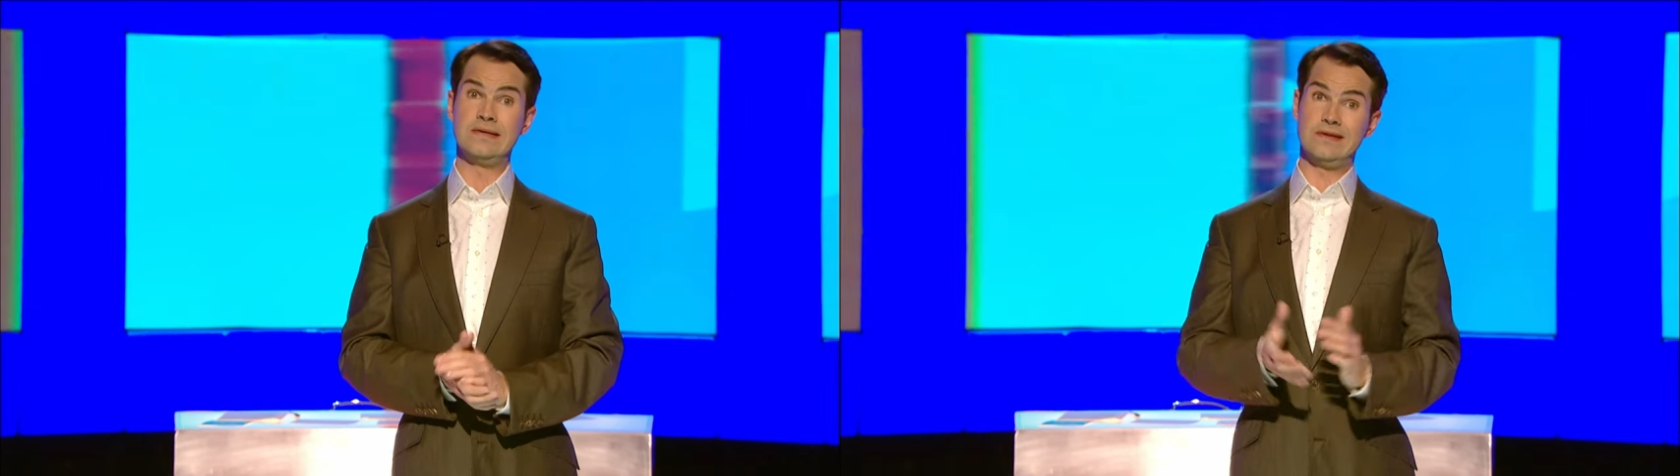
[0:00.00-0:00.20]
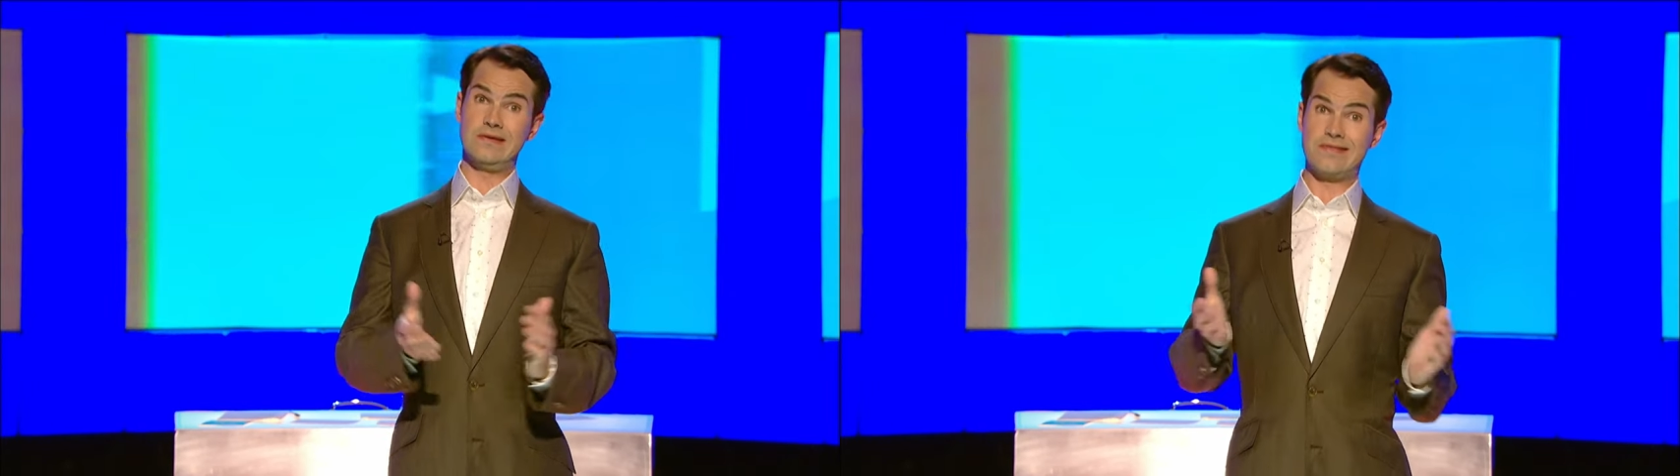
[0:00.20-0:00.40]

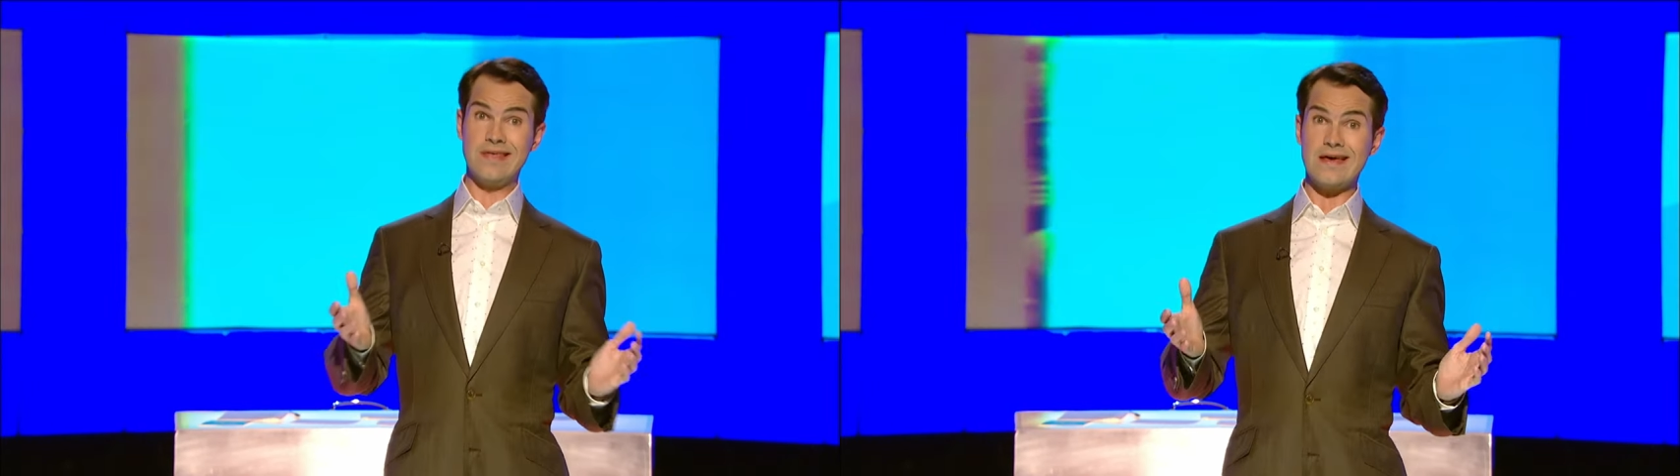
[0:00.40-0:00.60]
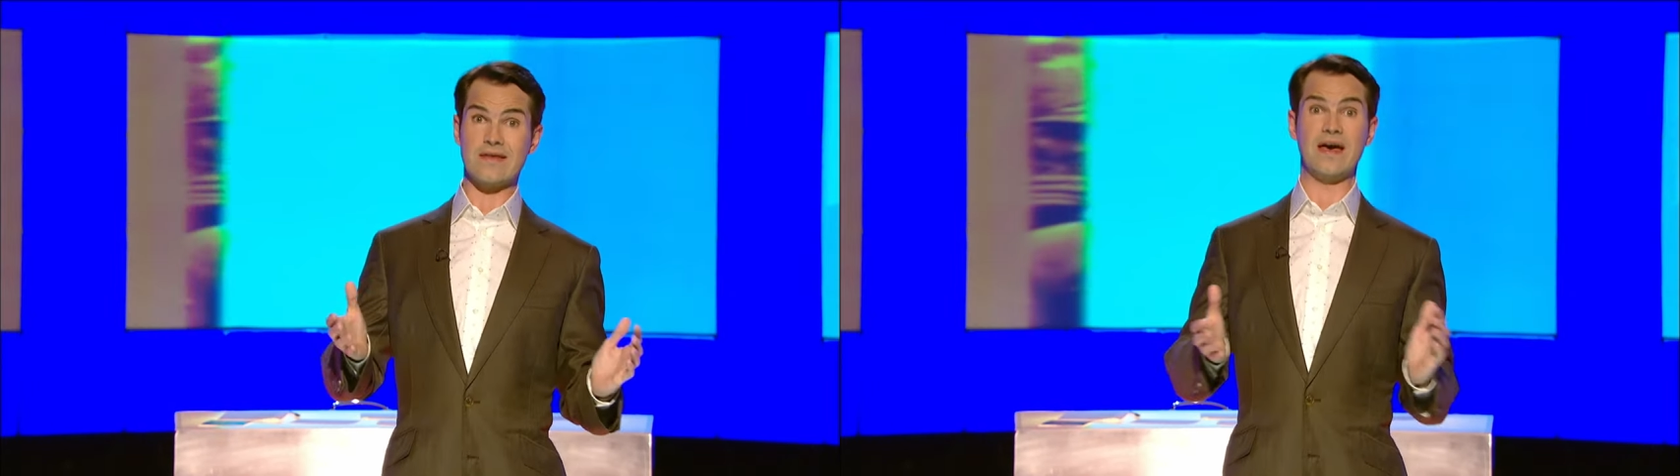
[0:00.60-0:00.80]
You'd
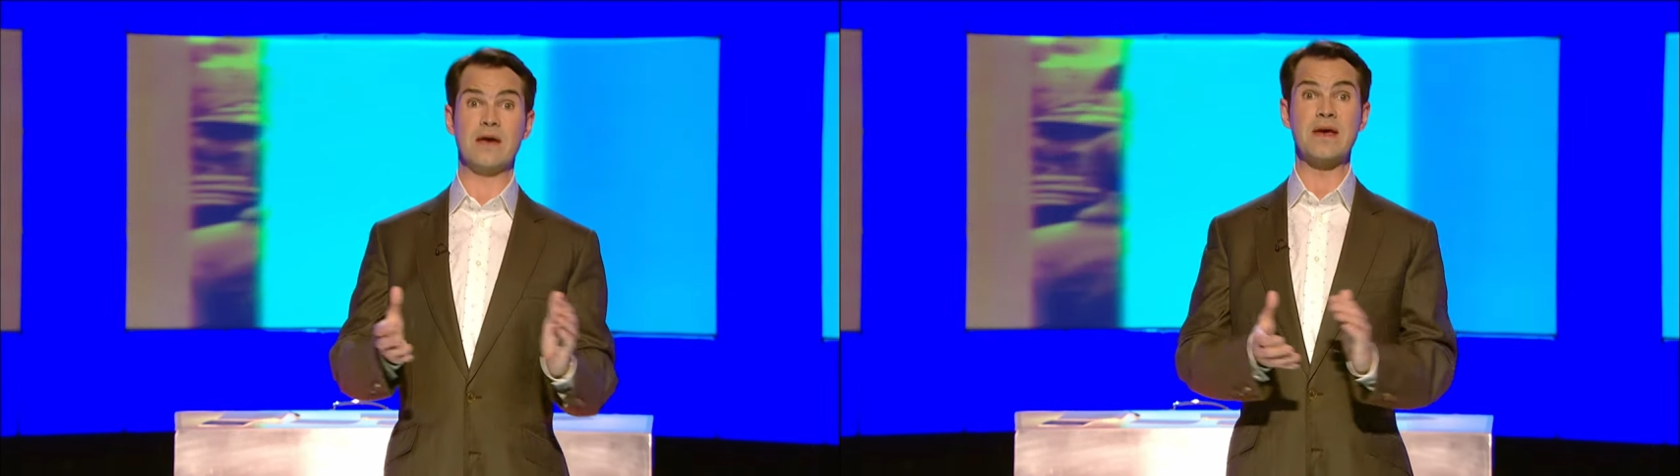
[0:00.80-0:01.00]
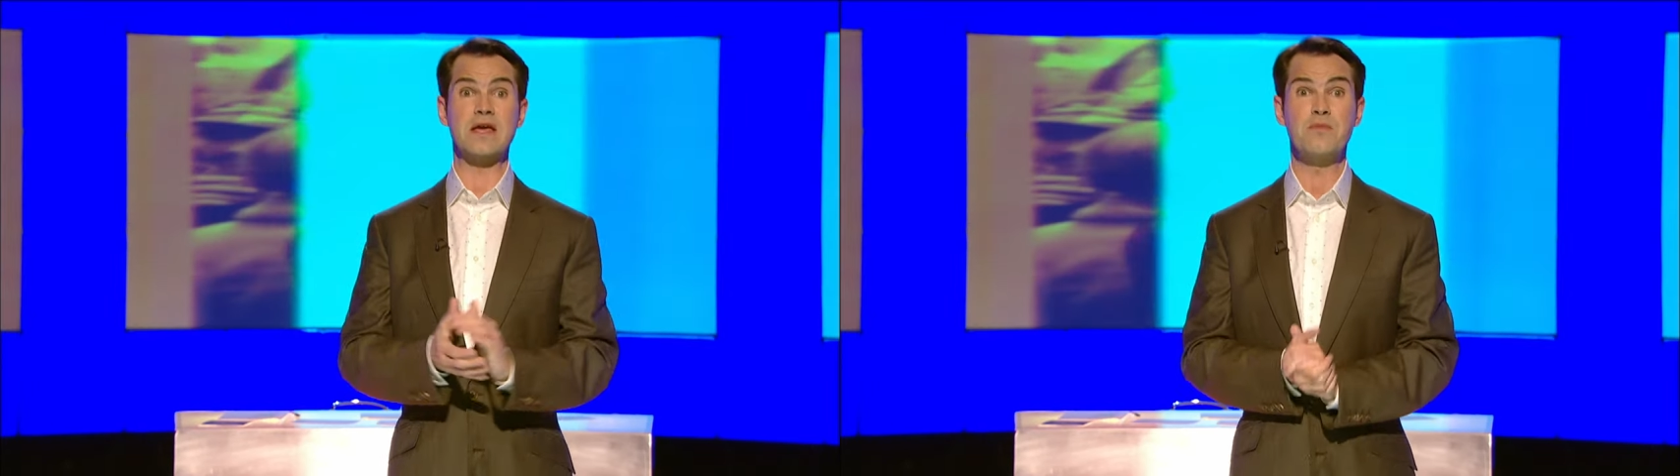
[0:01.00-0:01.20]
think
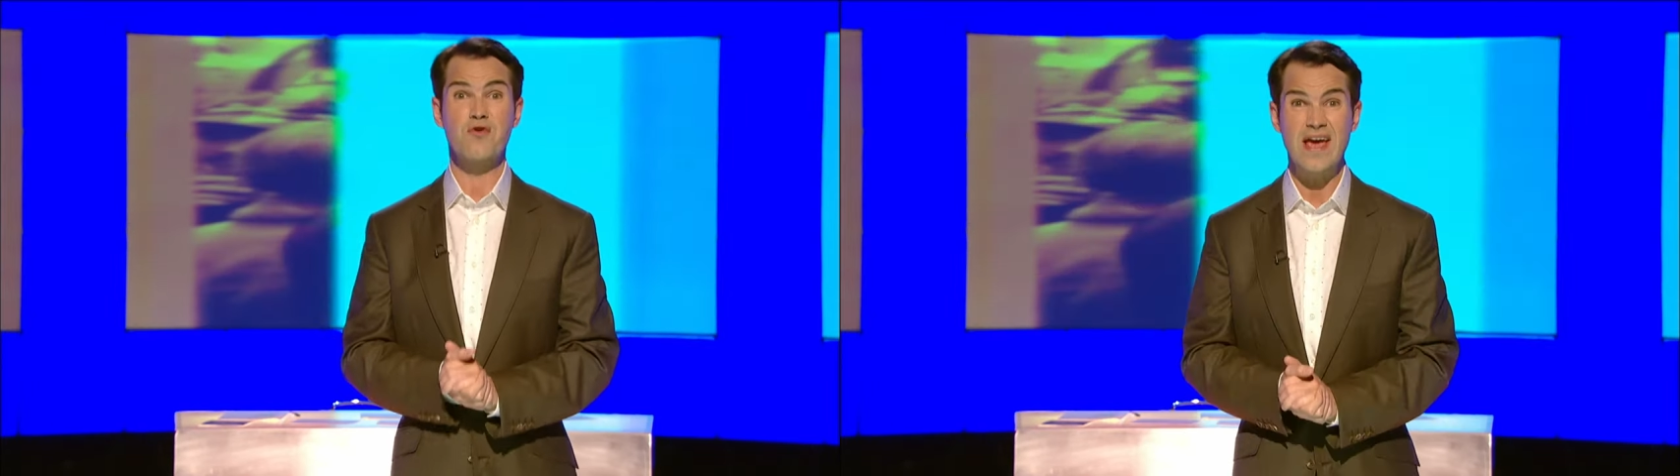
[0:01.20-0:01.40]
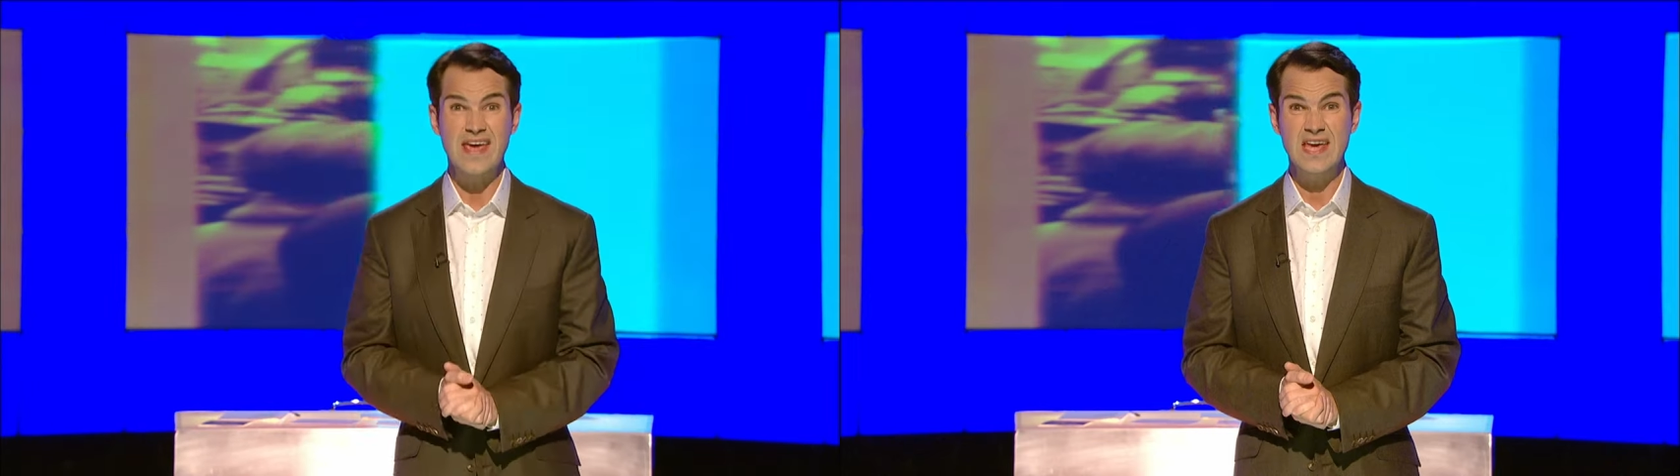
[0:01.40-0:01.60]
that'd make them
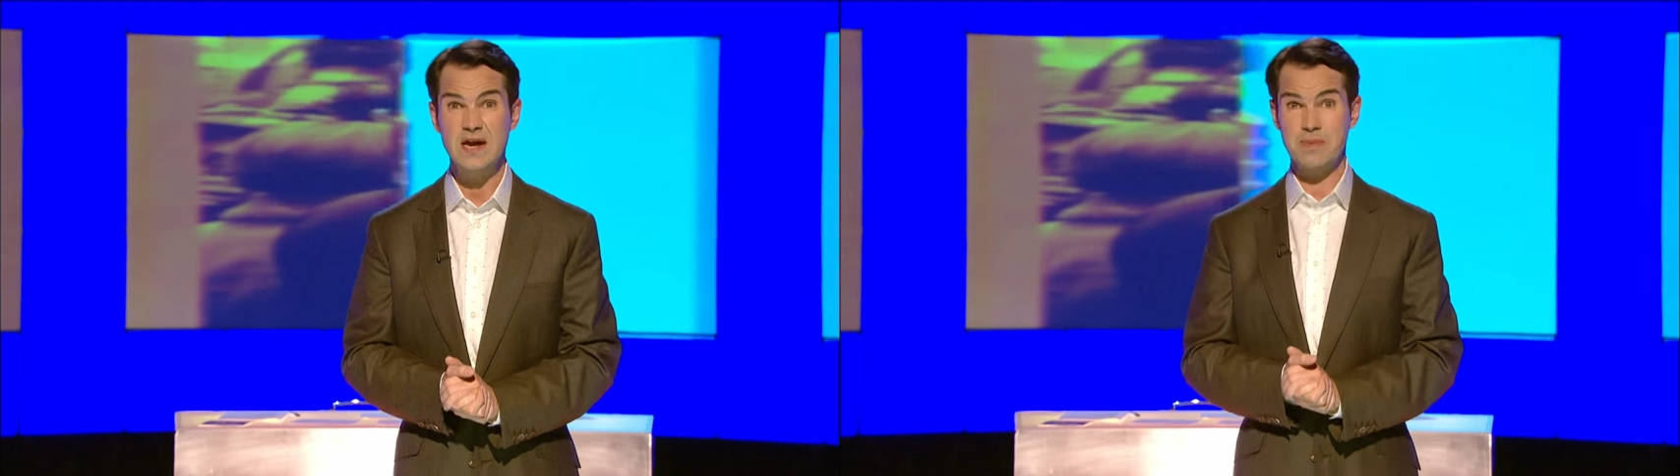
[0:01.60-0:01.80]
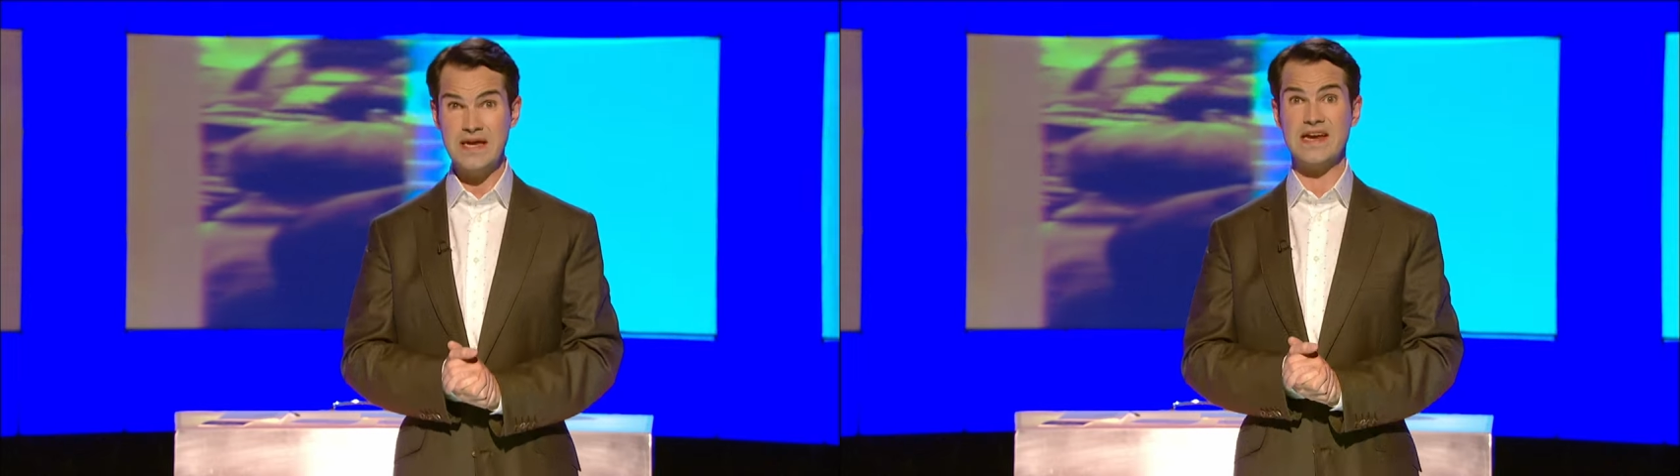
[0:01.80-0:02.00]
cranky
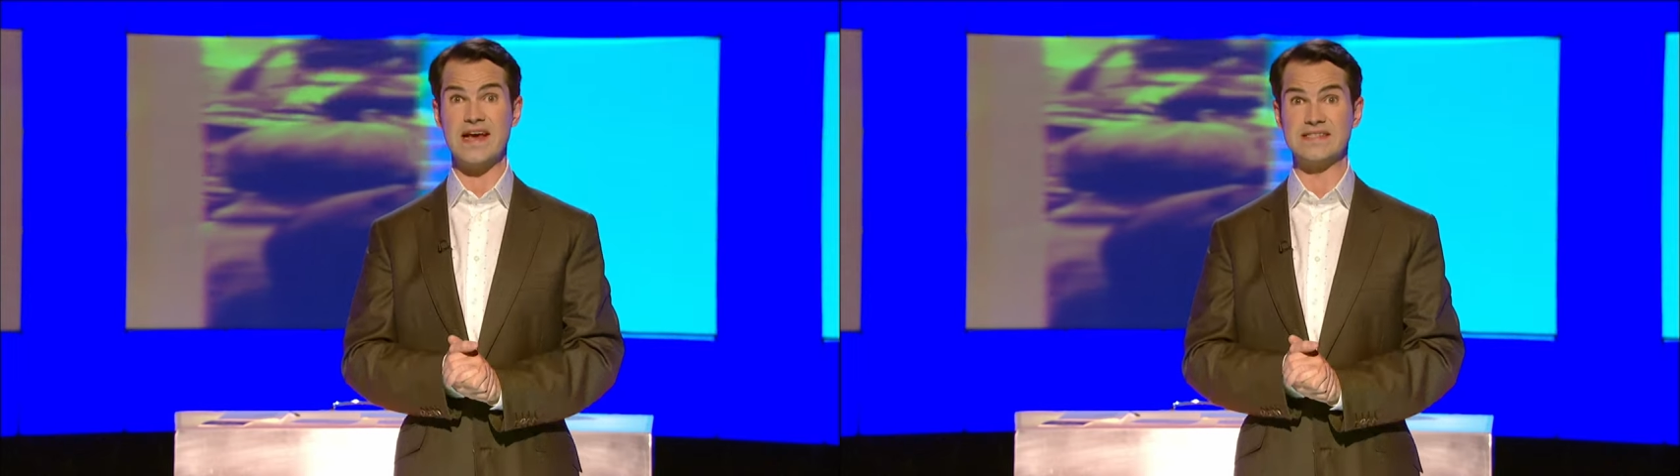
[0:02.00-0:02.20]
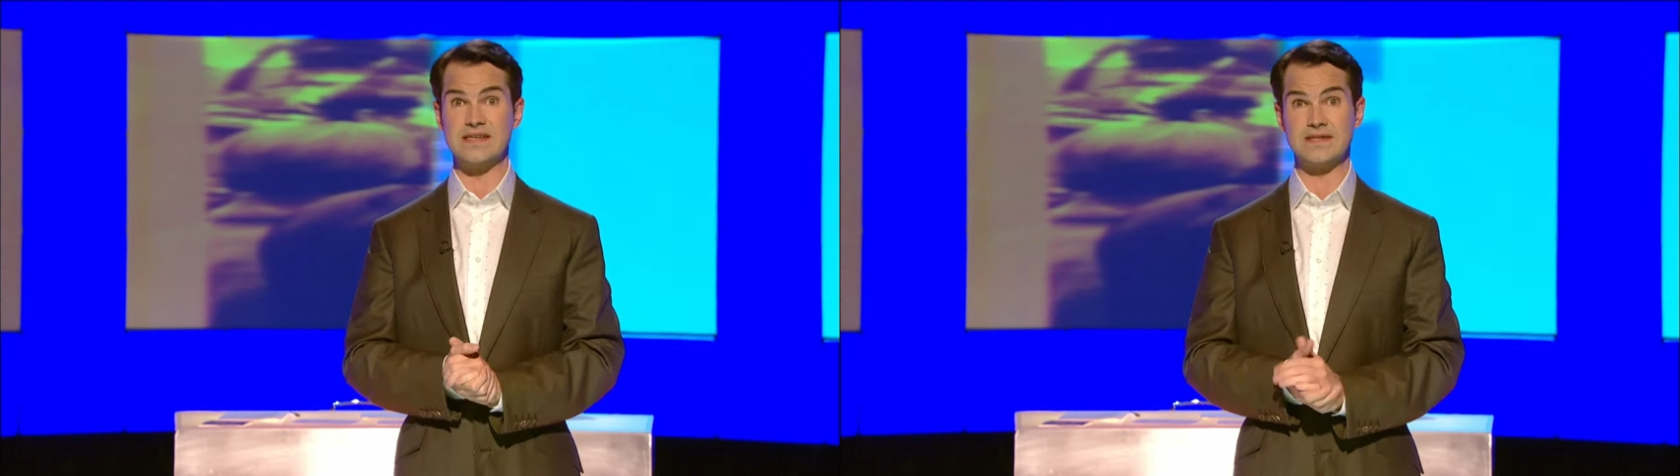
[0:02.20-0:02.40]
and
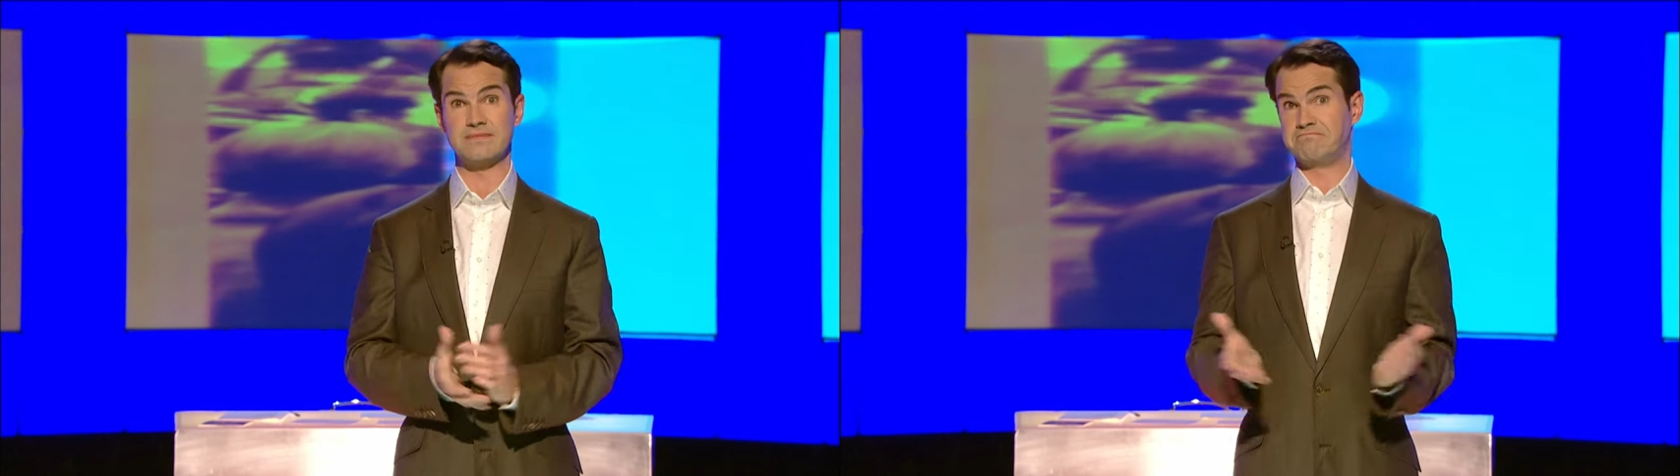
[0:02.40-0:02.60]
opinionated.